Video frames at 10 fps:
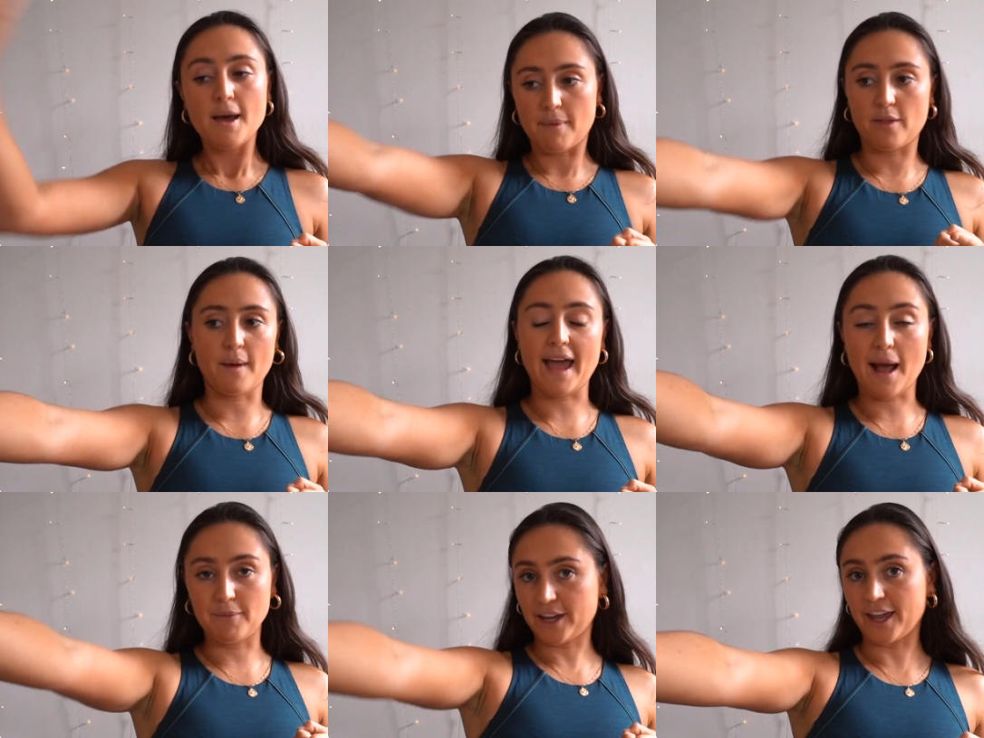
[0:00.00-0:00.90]
By the way,
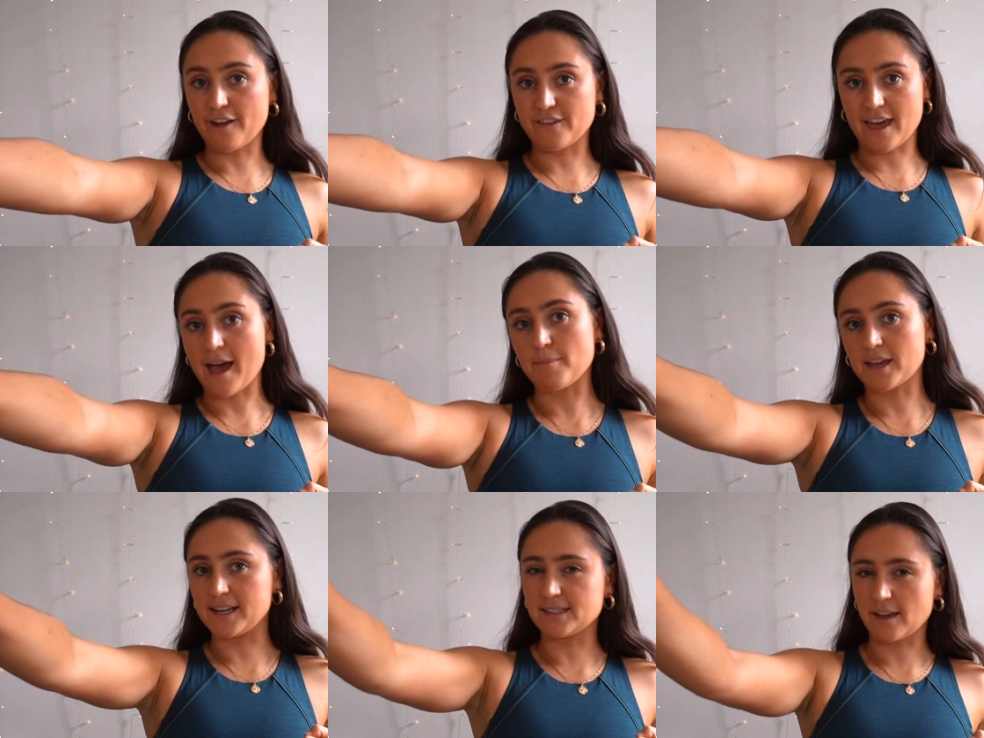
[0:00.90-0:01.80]
I'm looking over there
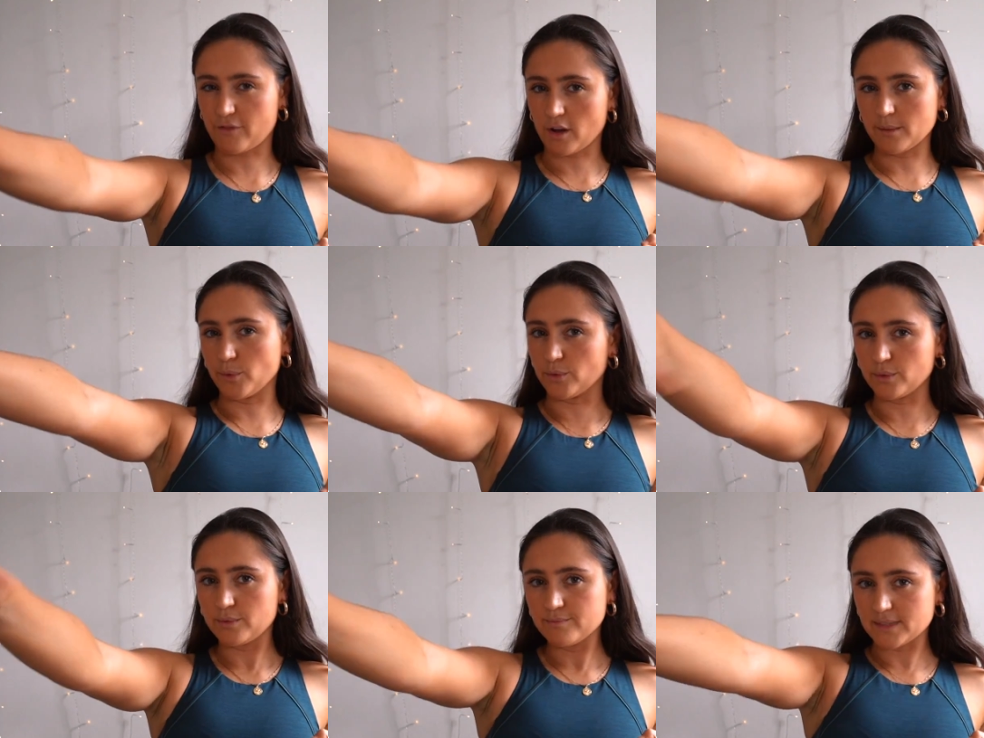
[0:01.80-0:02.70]
because I've got them
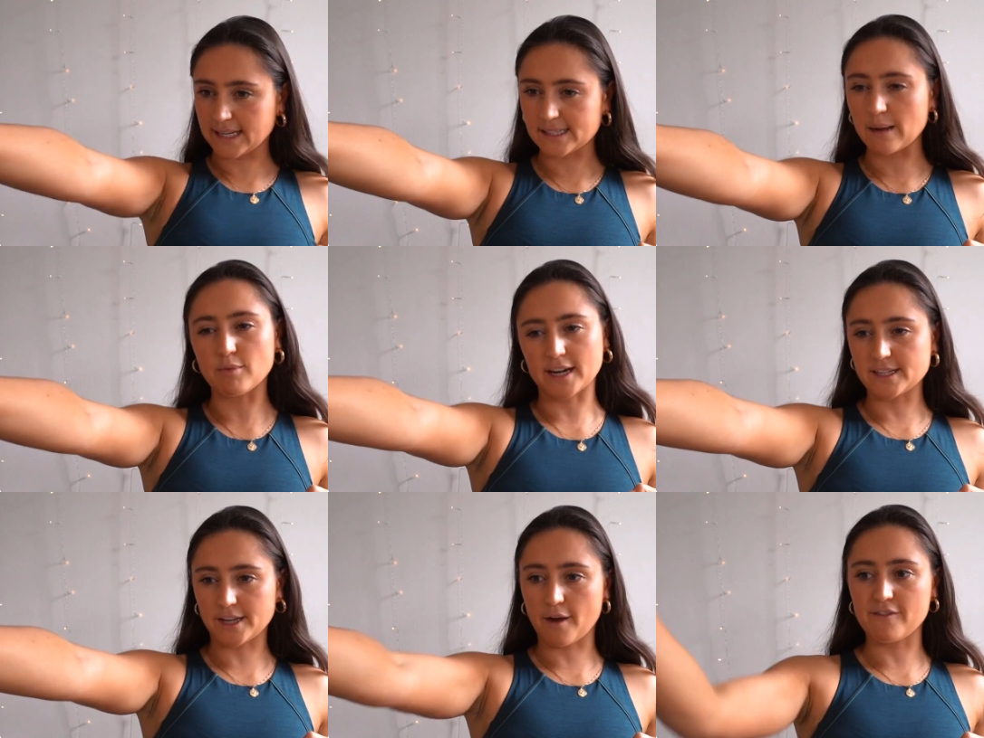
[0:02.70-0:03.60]
all set up ready
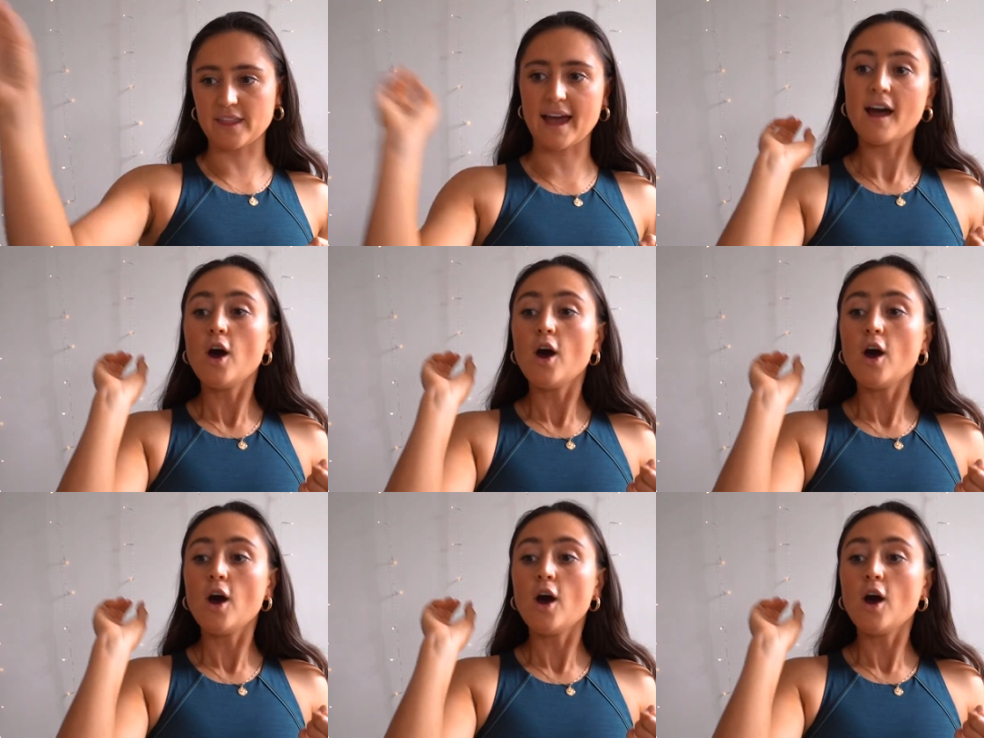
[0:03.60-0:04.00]
to go over there.